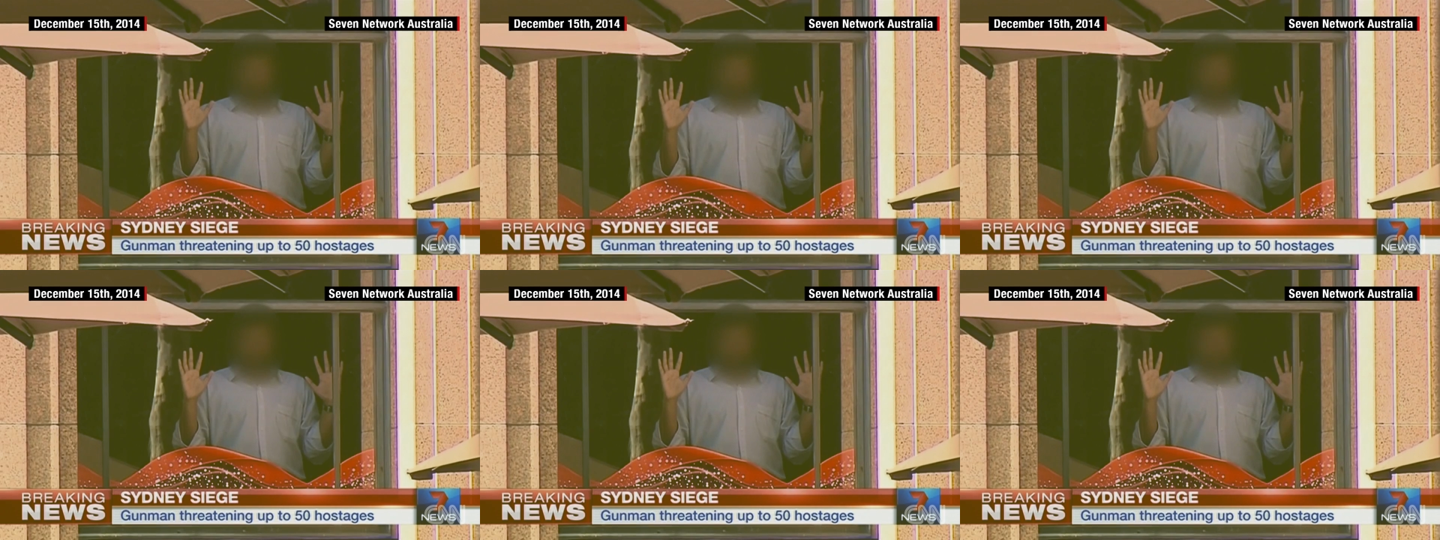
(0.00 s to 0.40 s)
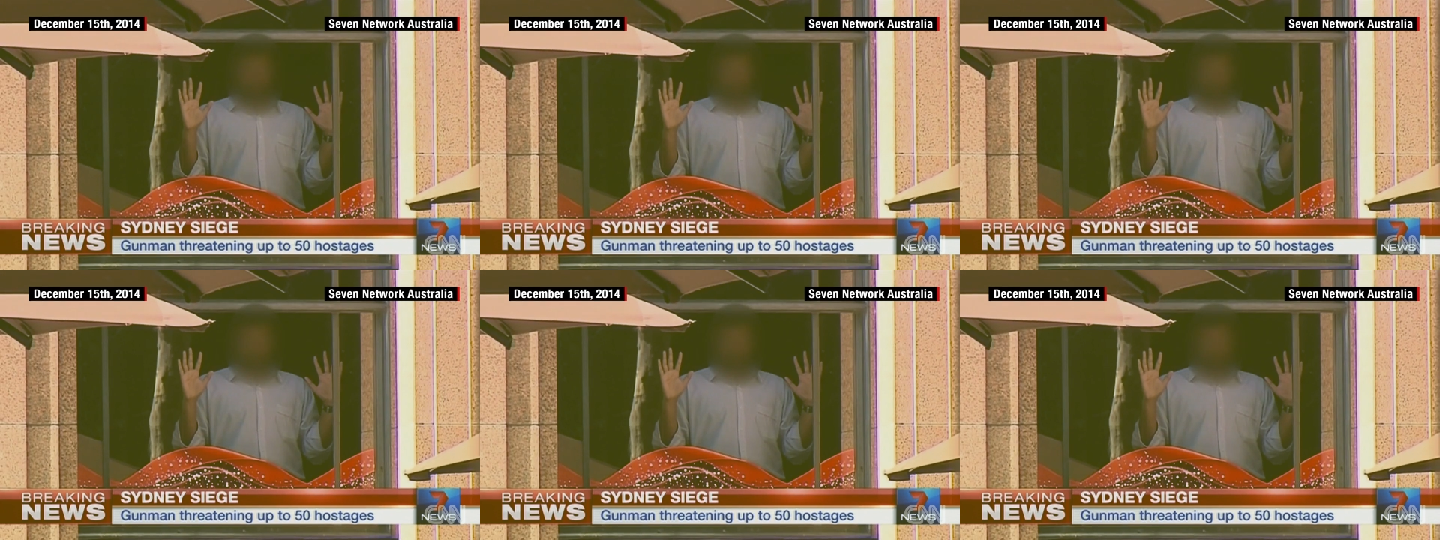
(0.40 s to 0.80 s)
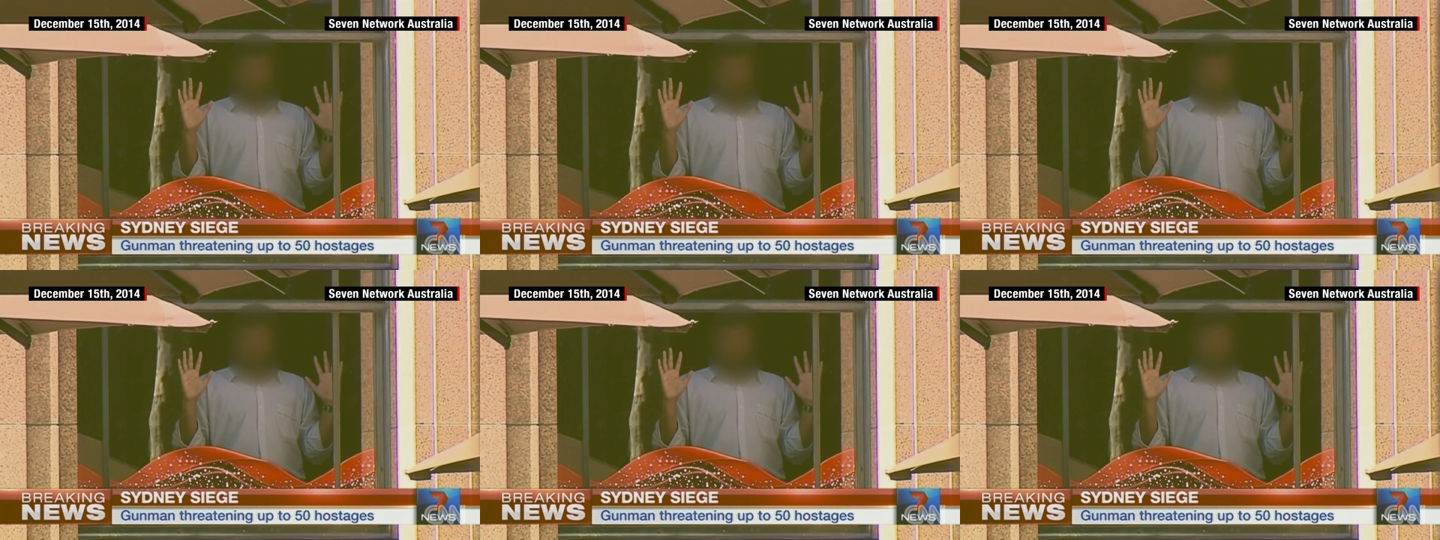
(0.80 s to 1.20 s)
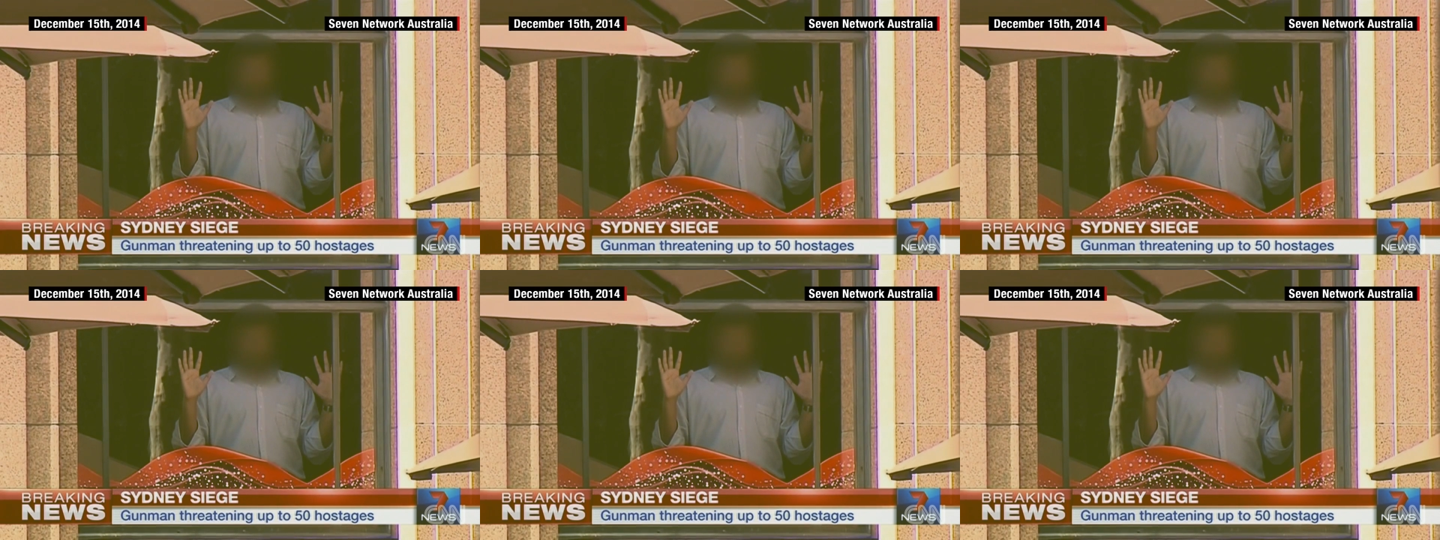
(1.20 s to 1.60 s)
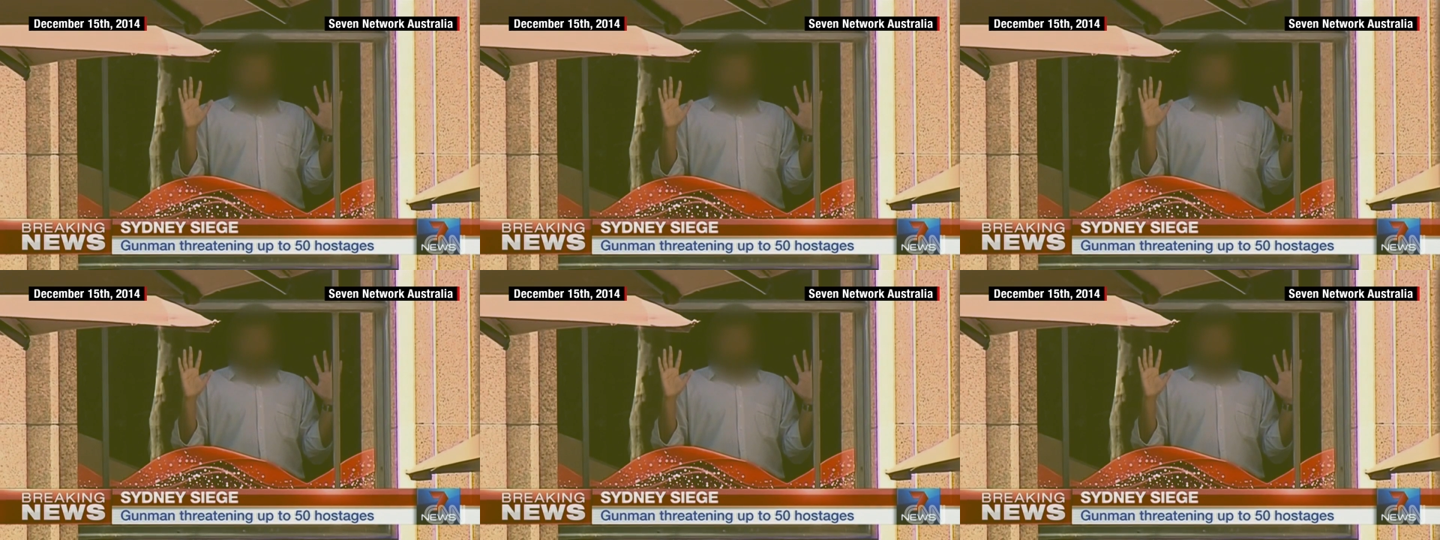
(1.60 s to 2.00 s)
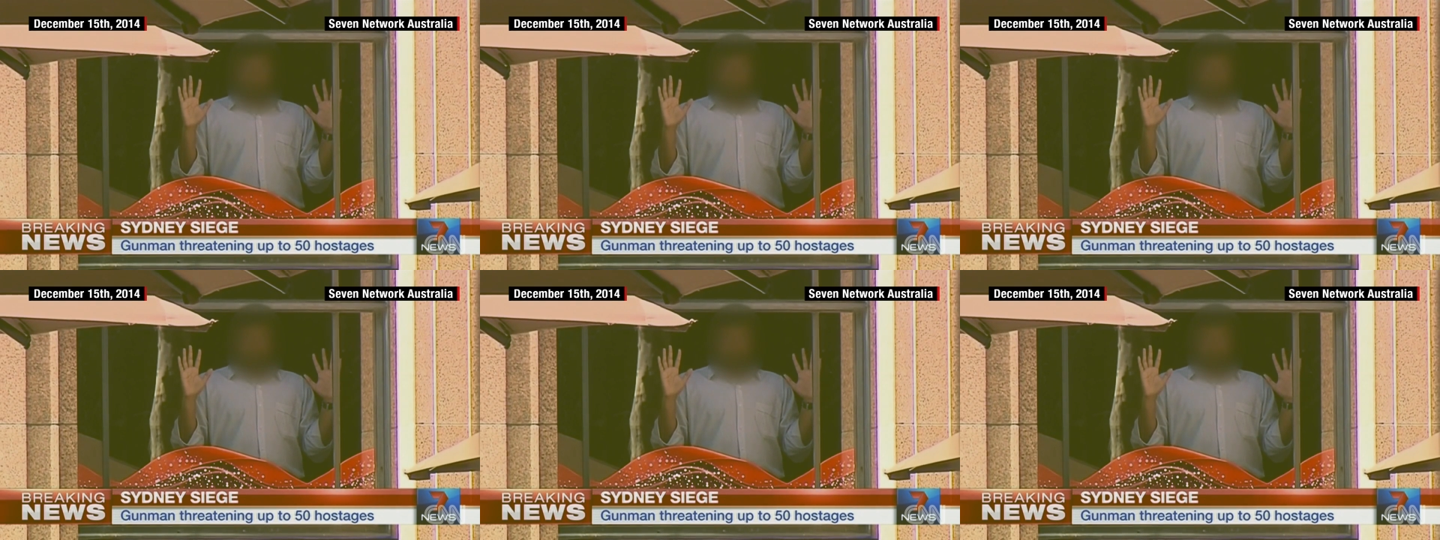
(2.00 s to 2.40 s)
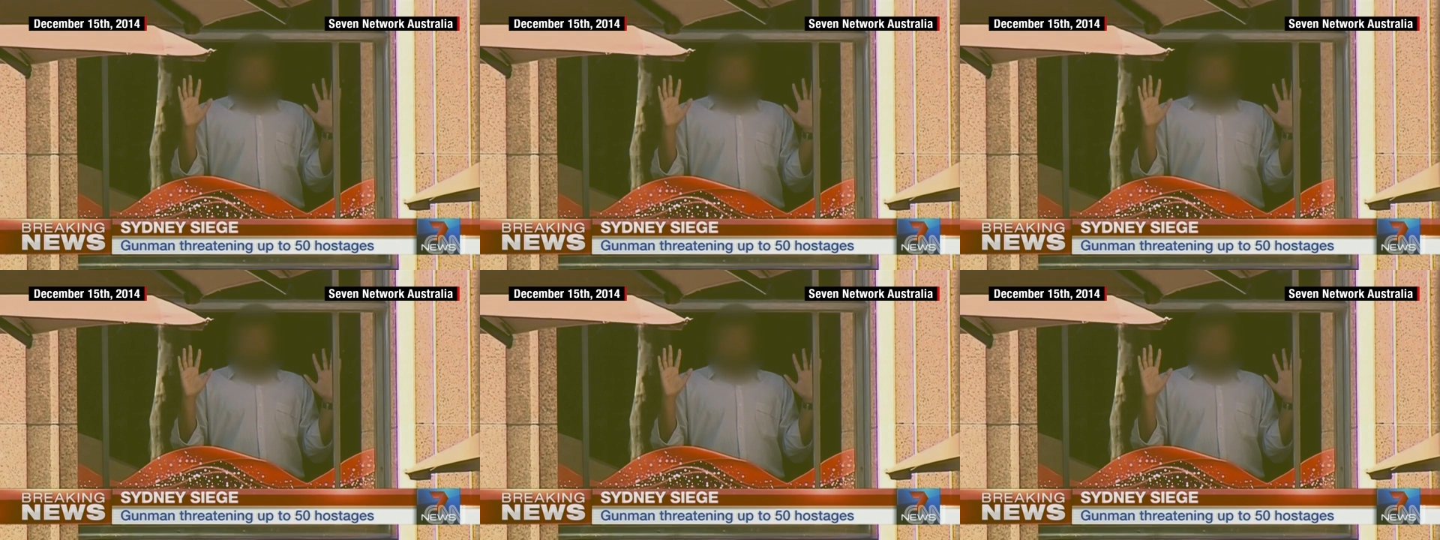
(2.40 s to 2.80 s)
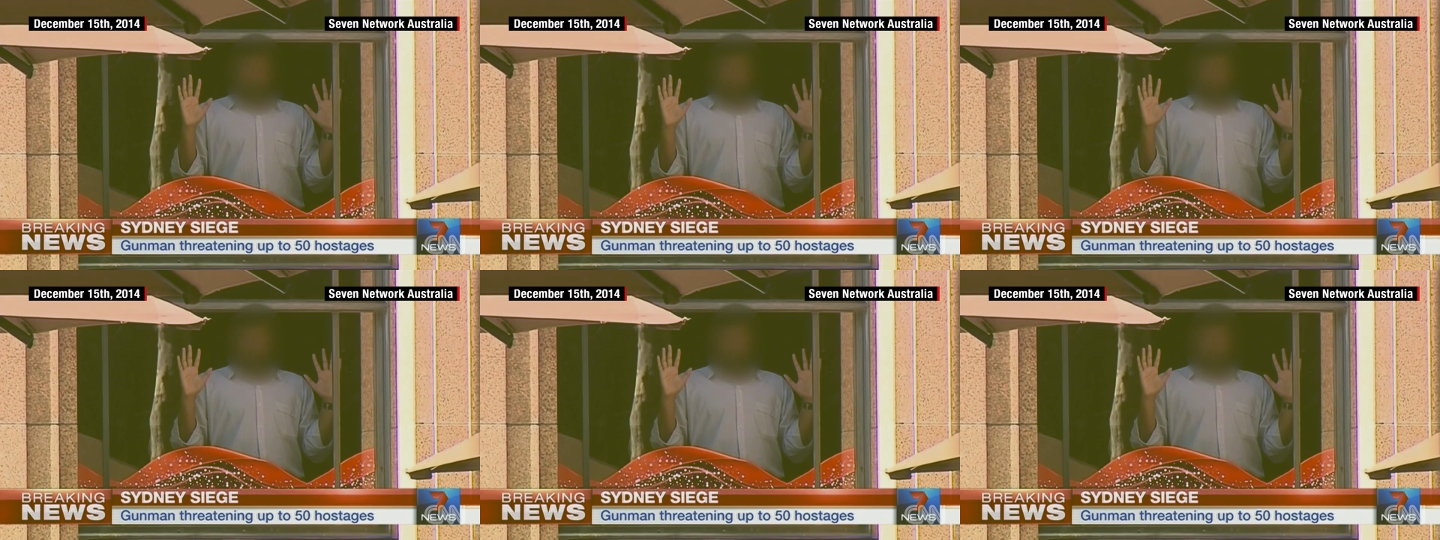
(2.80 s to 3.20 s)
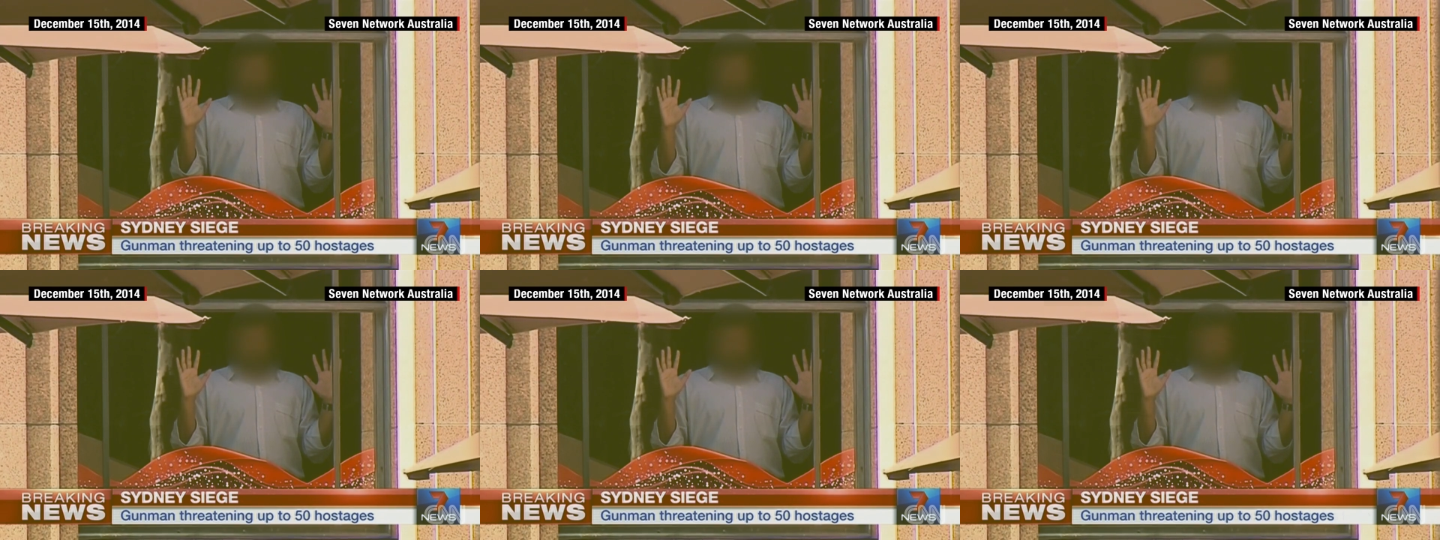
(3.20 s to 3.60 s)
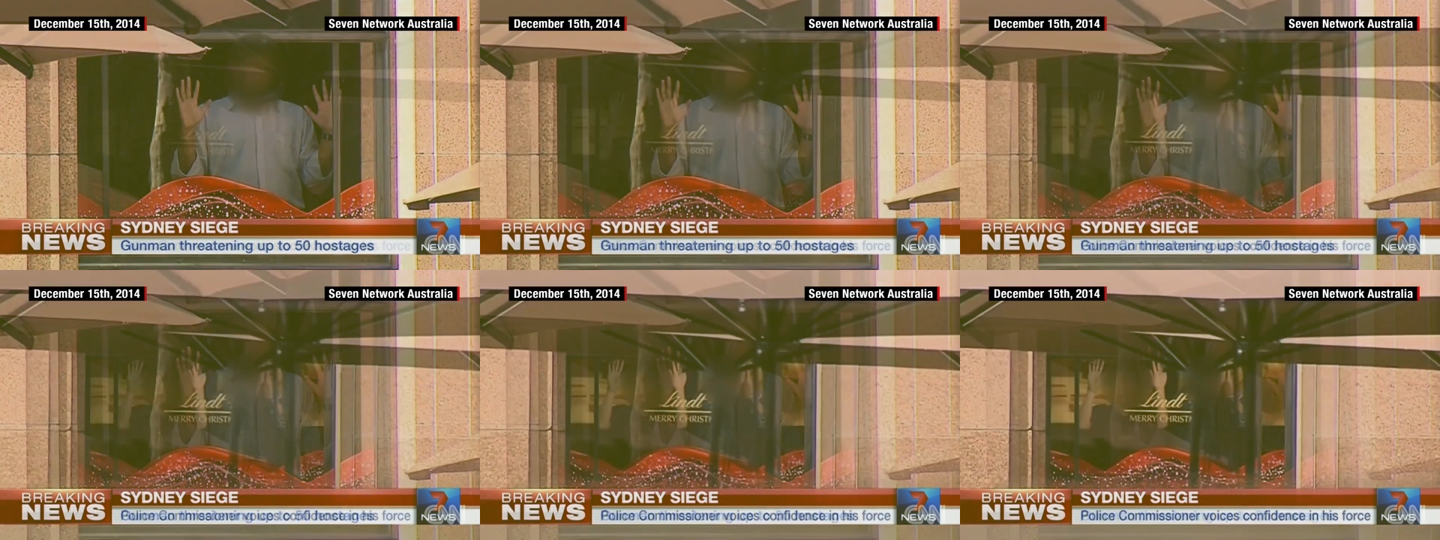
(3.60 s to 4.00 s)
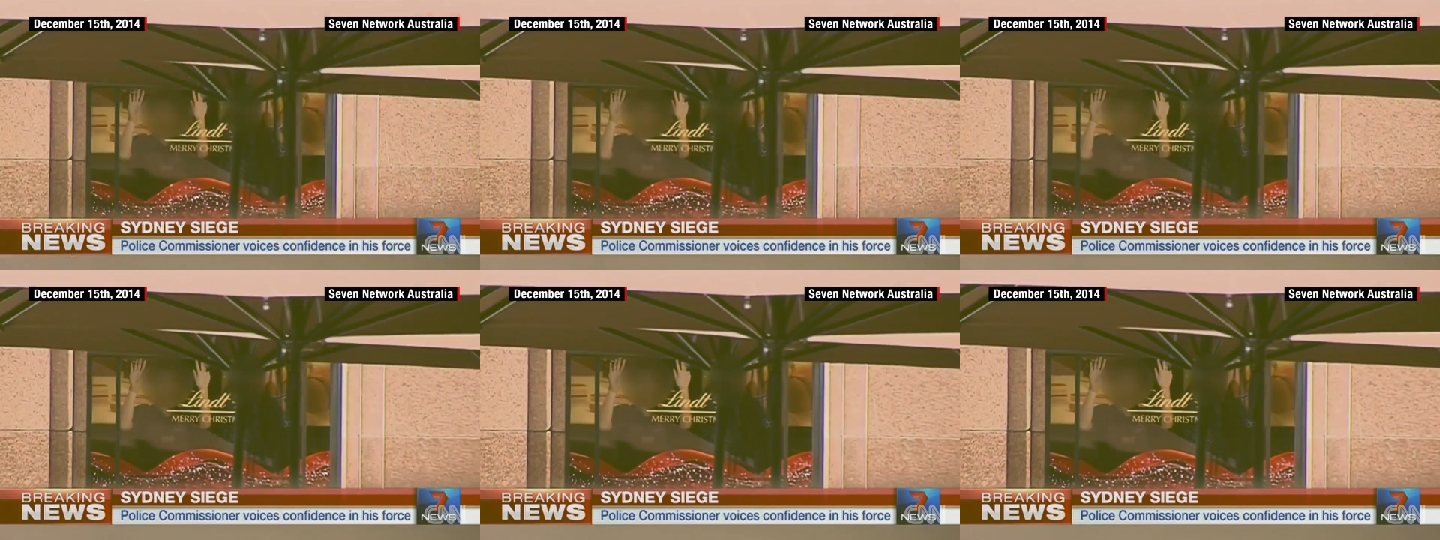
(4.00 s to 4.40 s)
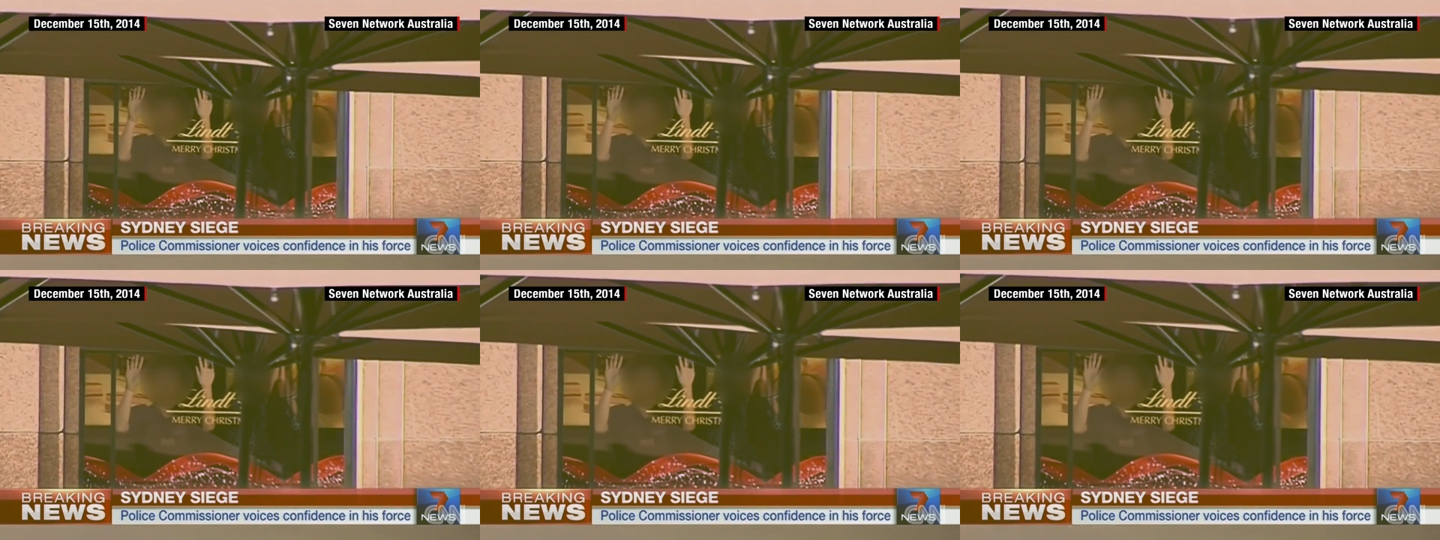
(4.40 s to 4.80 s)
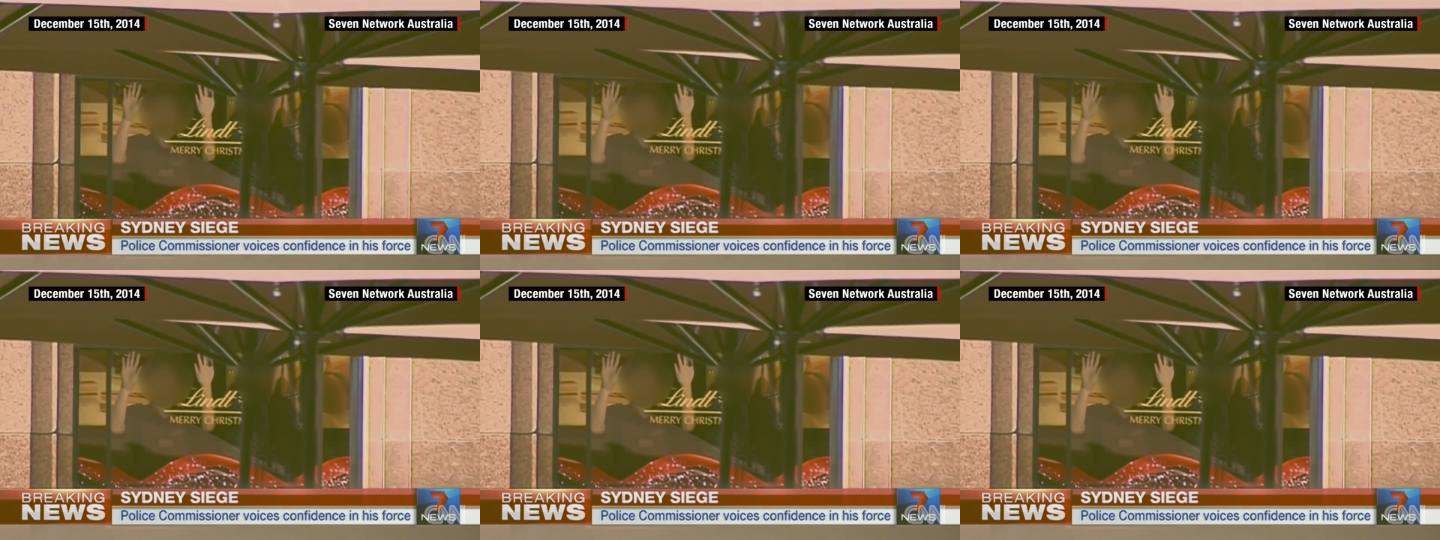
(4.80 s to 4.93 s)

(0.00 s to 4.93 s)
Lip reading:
[unreadable: no face in view]